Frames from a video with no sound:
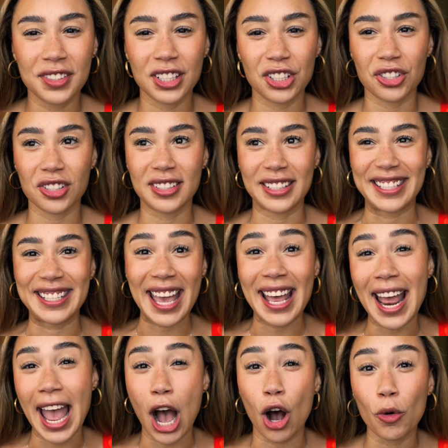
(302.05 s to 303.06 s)
to just get
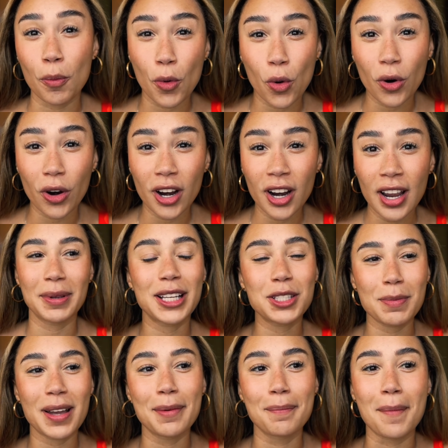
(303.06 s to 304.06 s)
out more because
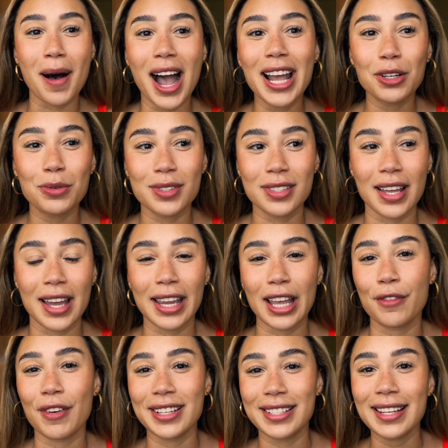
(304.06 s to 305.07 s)
my mind was like,
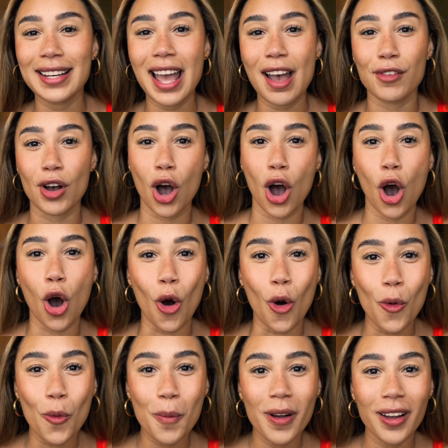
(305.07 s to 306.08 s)
if I didn't have a
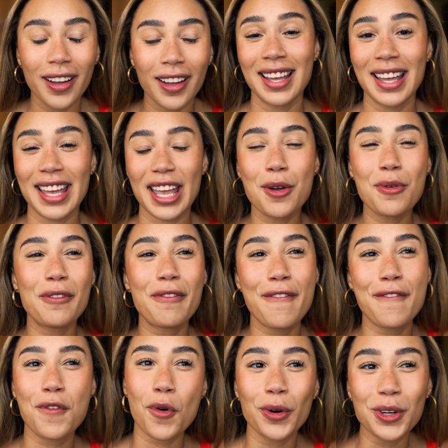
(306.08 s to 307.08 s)
home, it would
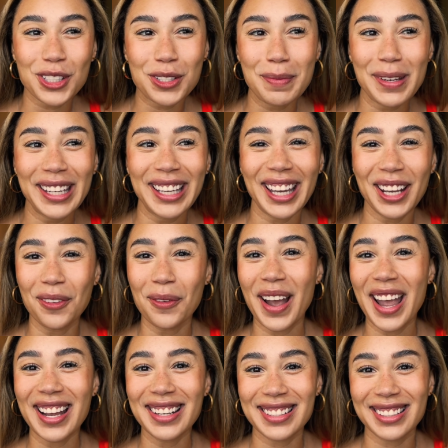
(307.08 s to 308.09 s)
force me in a
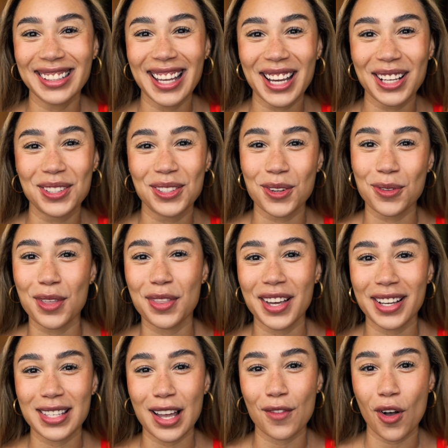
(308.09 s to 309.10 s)
way to like do the
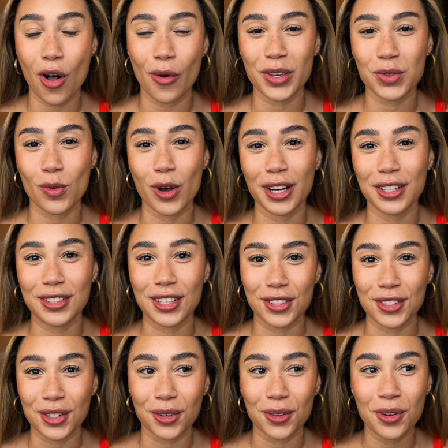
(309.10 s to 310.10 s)
things I've always wanted to
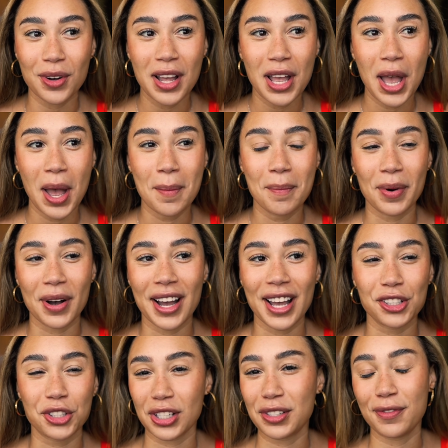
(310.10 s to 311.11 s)
do,
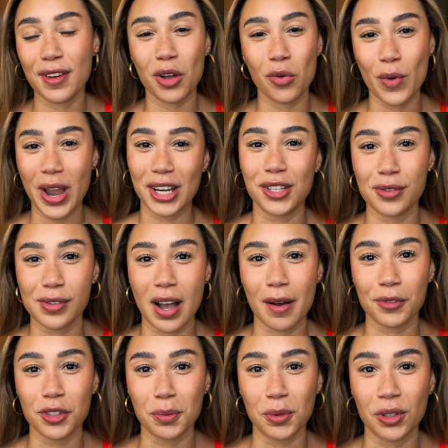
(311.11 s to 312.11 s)
but just felt way too
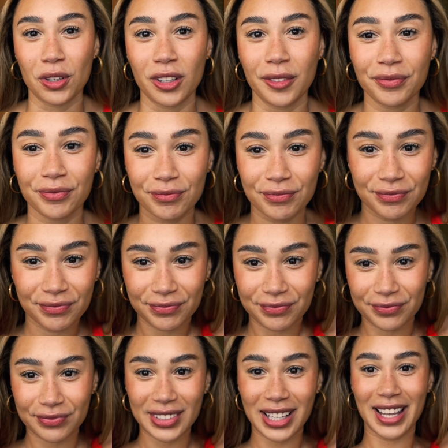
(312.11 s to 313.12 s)
comfortable
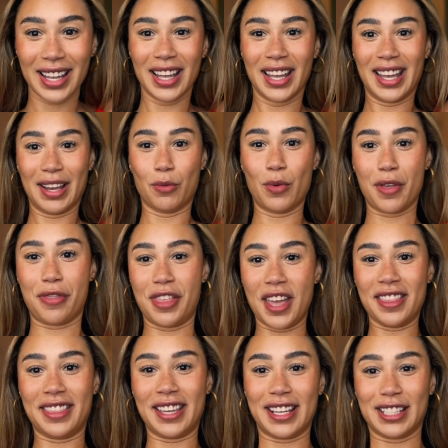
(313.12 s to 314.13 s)

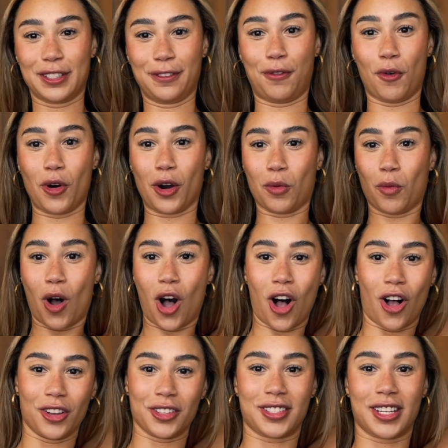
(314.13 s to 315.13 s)
within these four
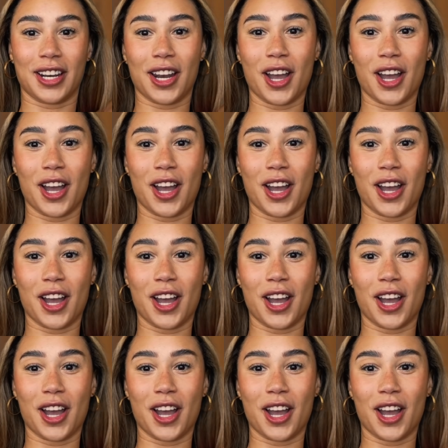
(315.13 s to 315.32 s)
walls, you